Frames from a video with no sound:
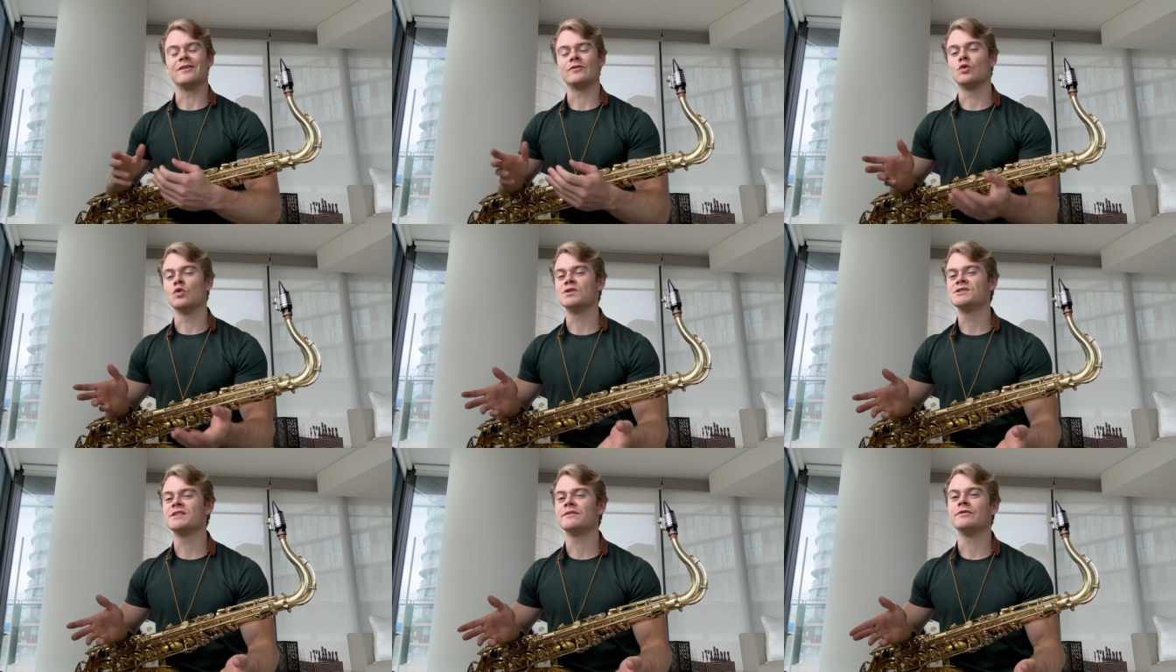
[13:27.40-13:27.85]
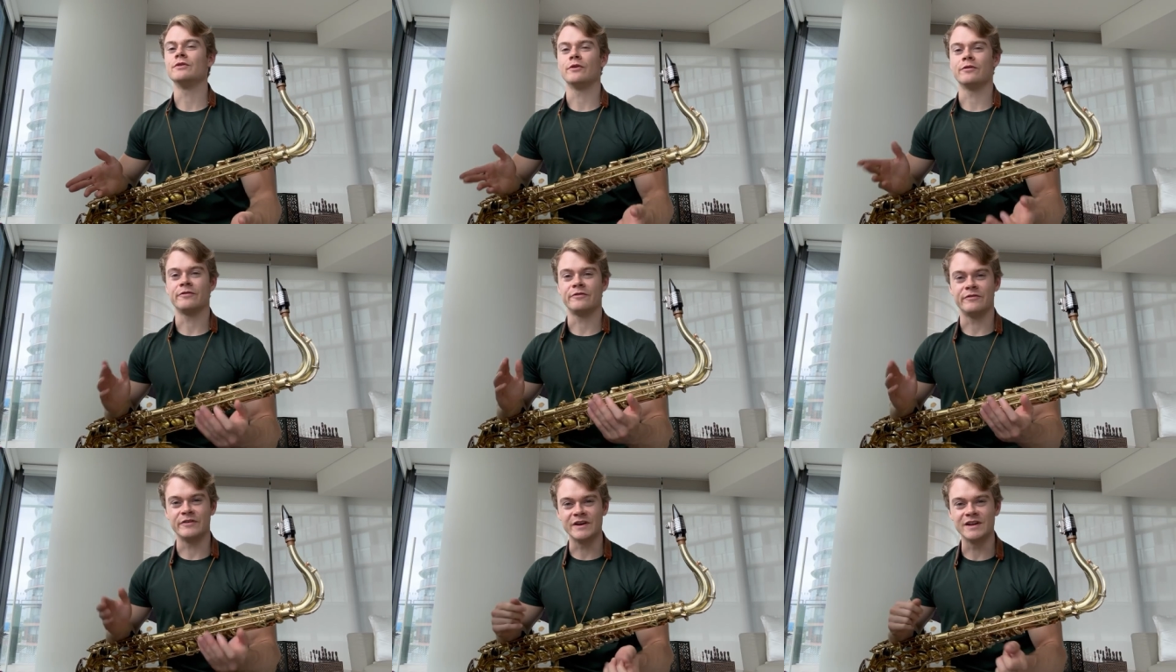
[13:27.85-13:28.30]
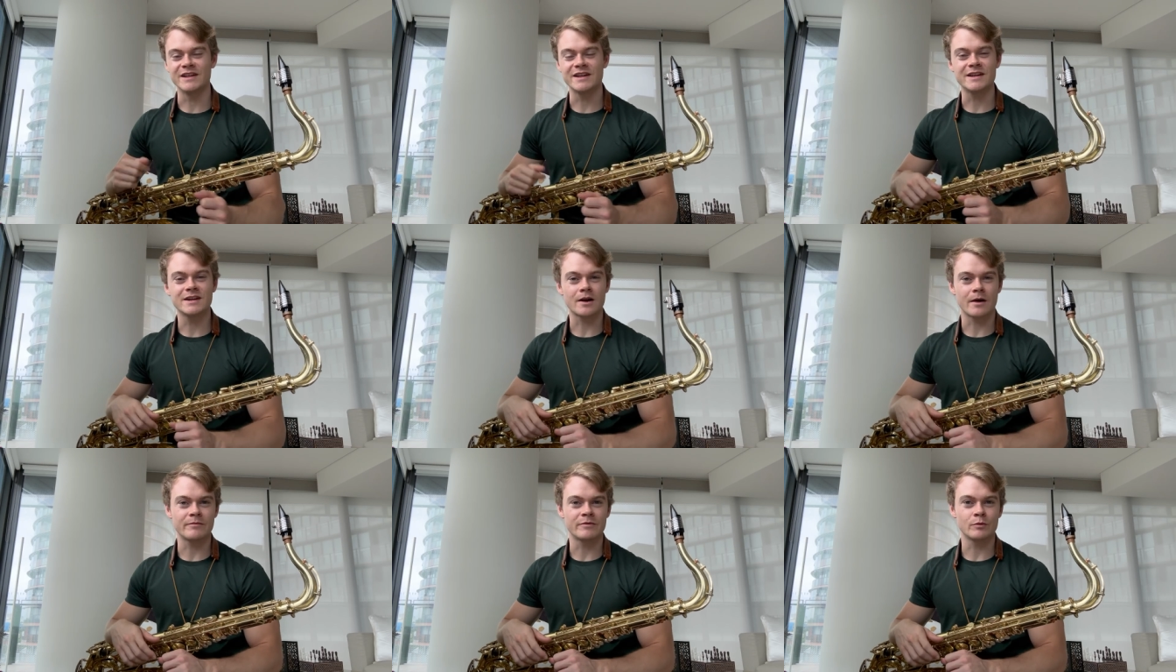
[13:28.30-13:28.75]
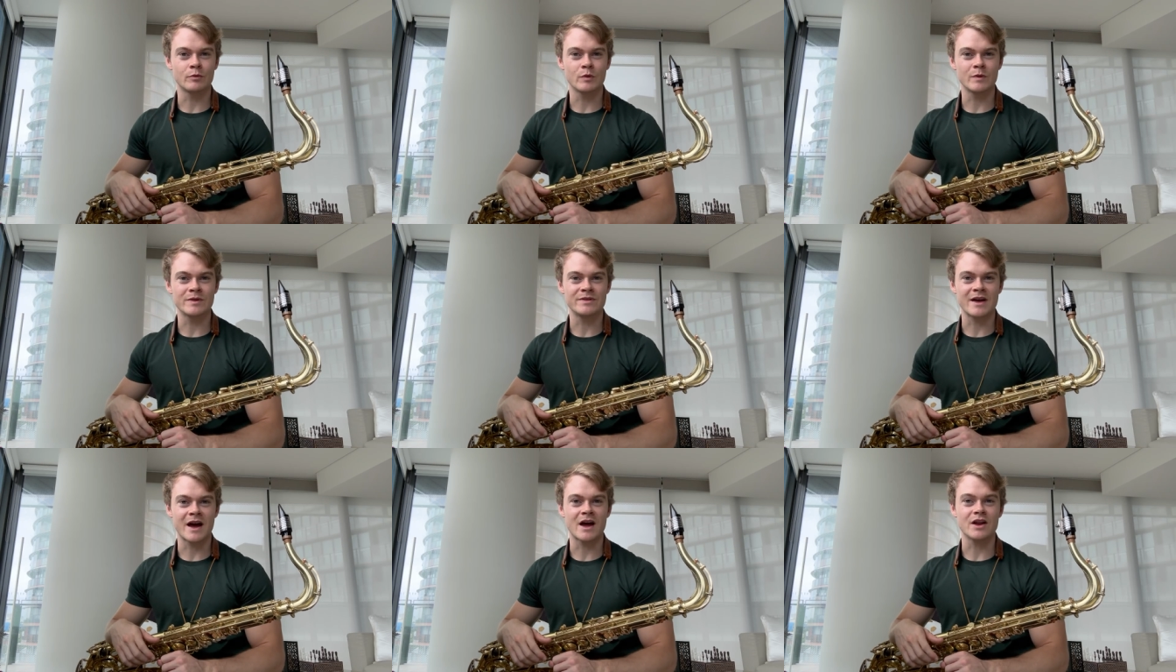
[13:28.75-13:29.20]
course, if you're feeling comfortable
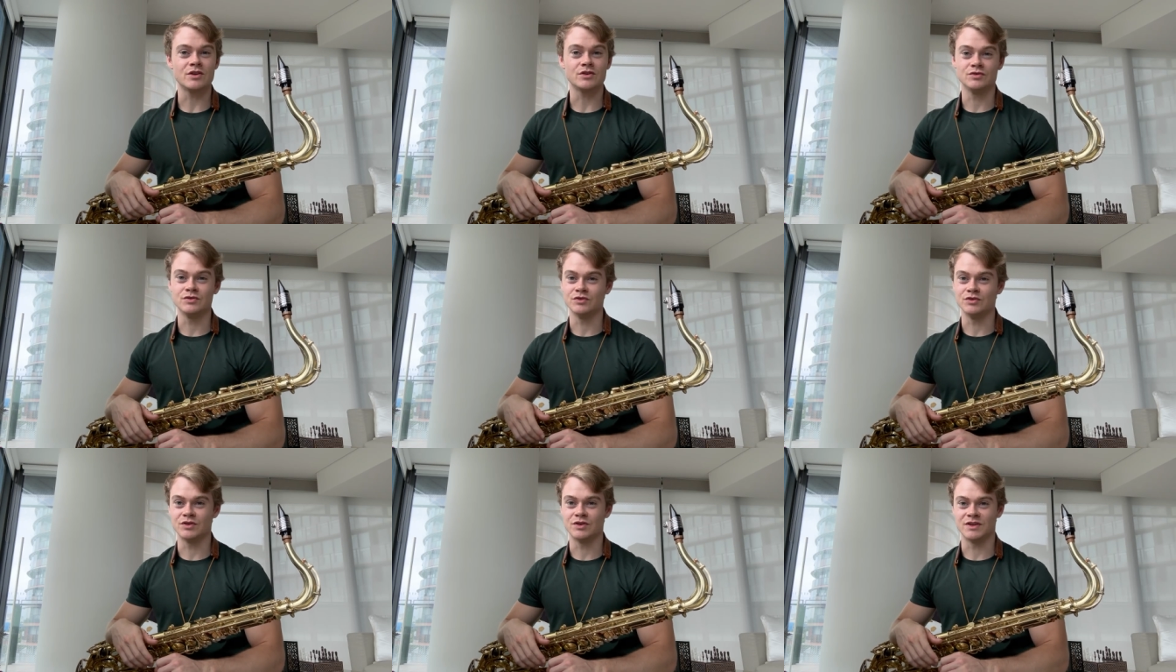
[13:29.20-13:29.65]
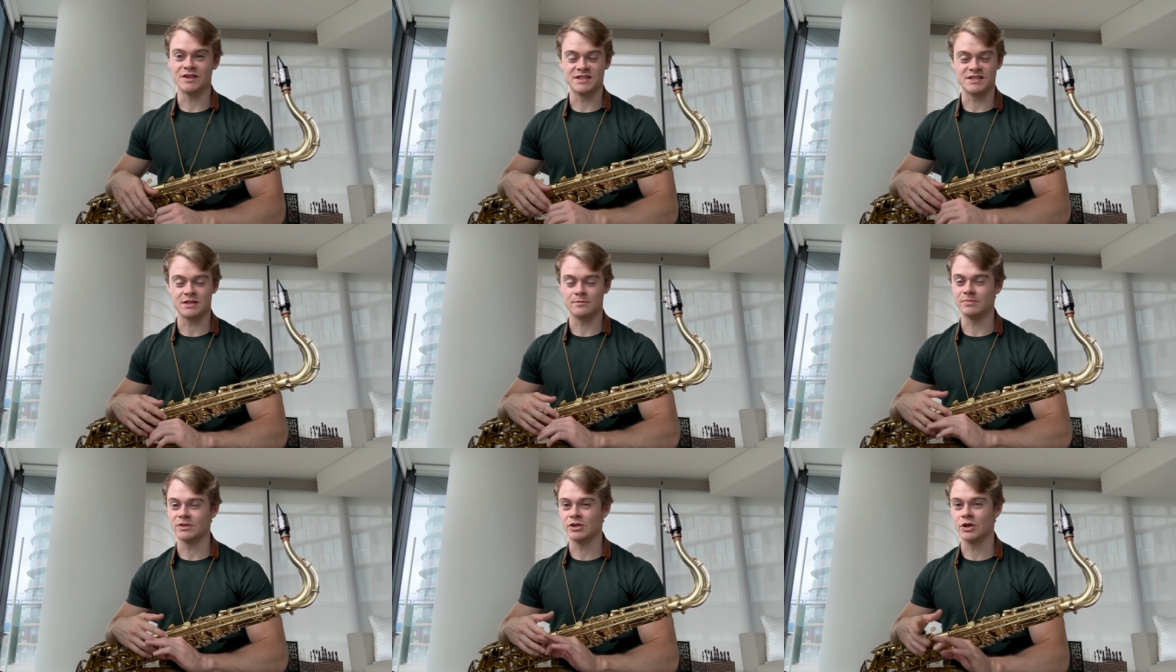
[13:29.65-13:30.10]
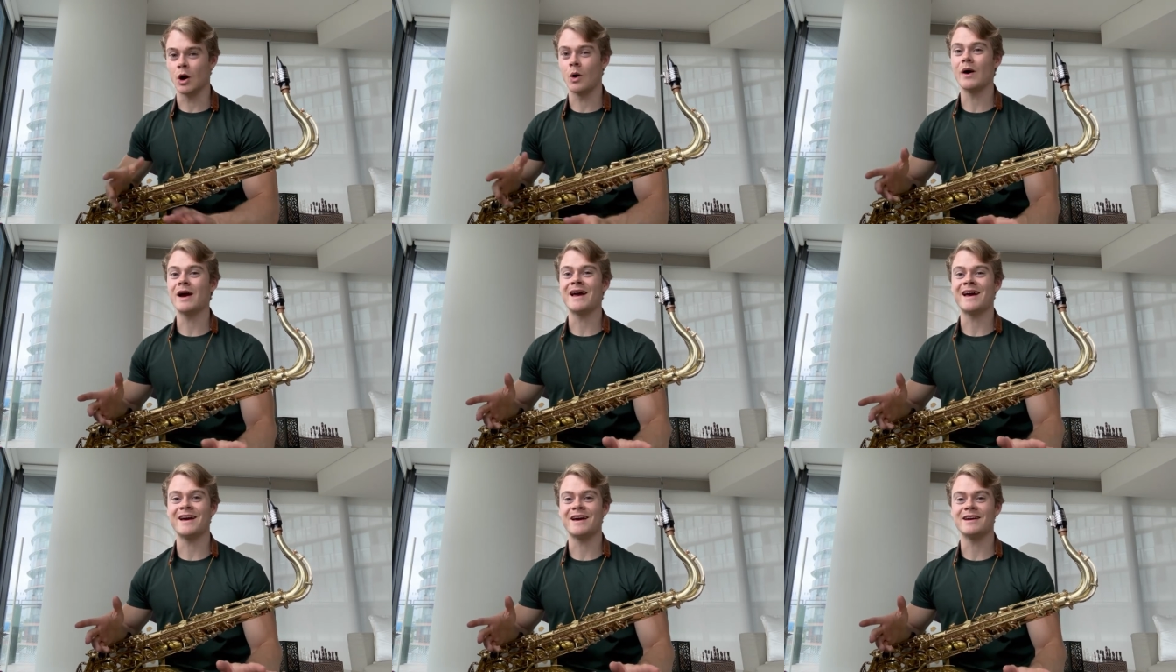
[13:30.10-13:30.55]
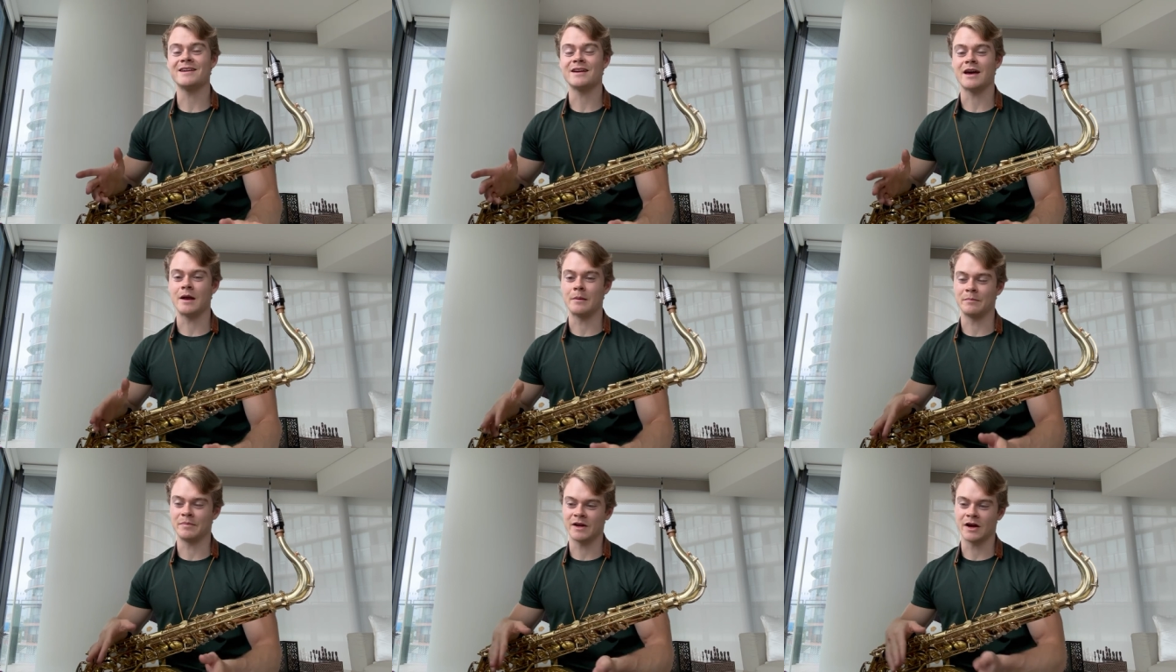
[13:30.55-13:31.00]
with that, you can simply go ahead
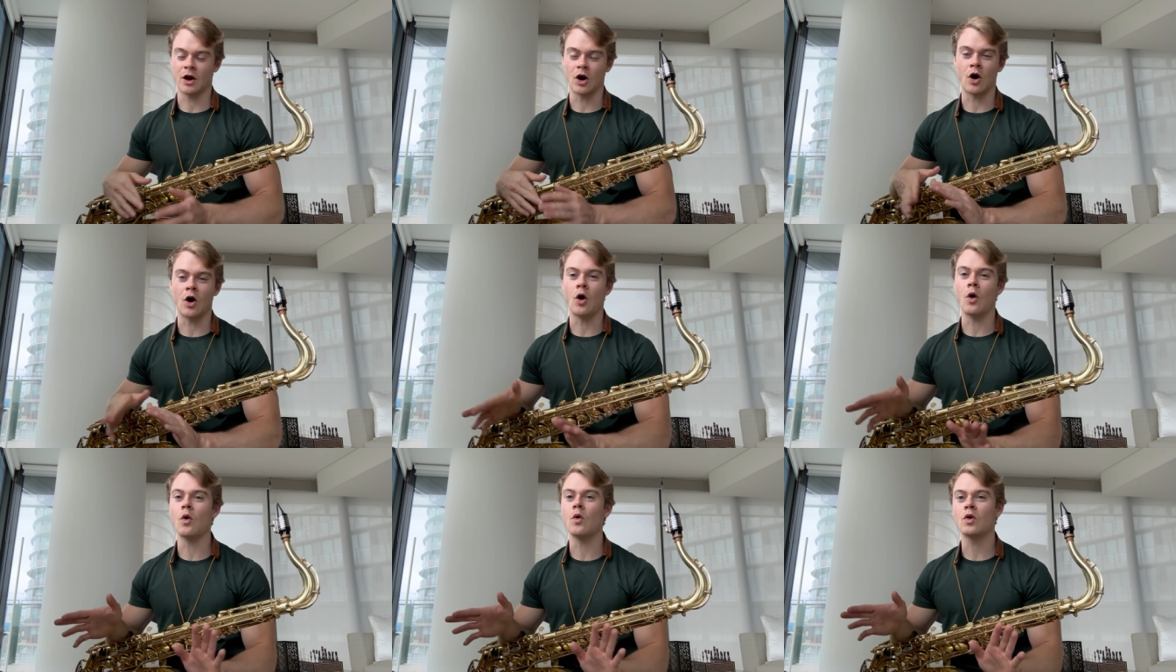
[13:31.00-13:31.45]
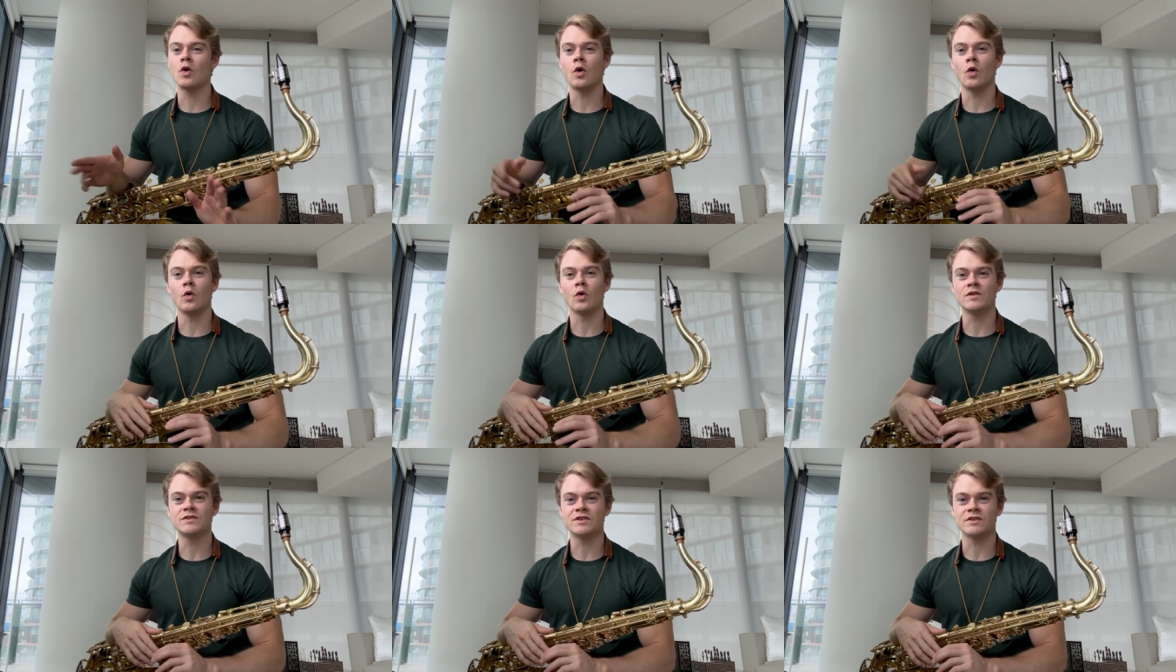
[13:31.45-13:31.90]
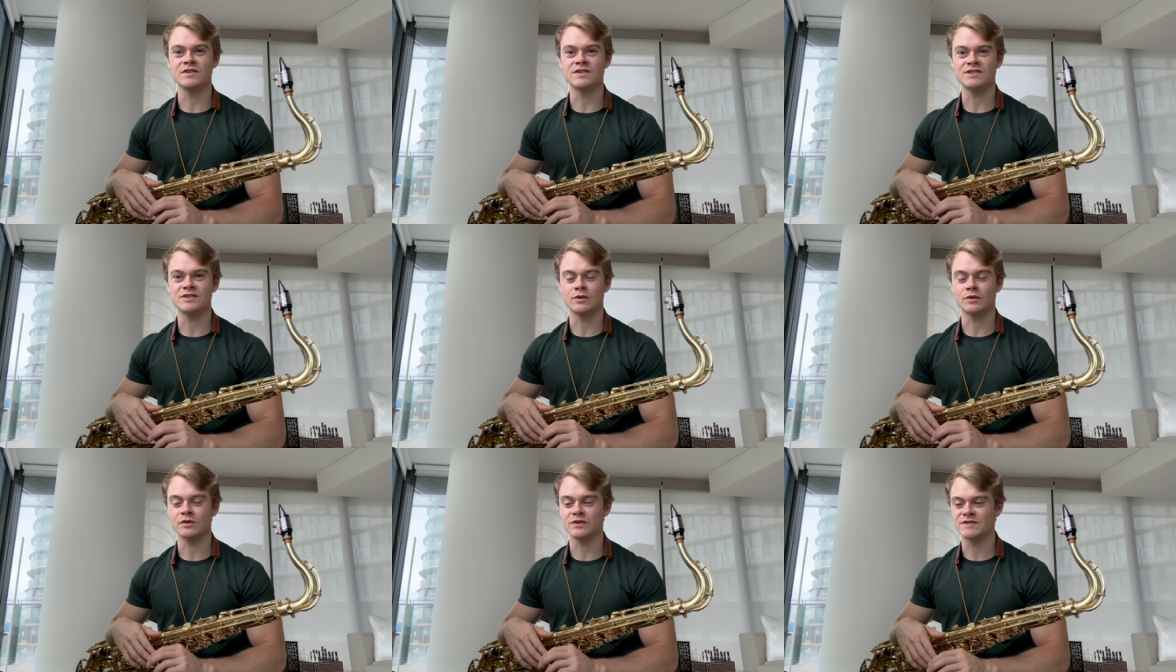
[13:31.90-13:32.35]
and play a whole chord tone solo.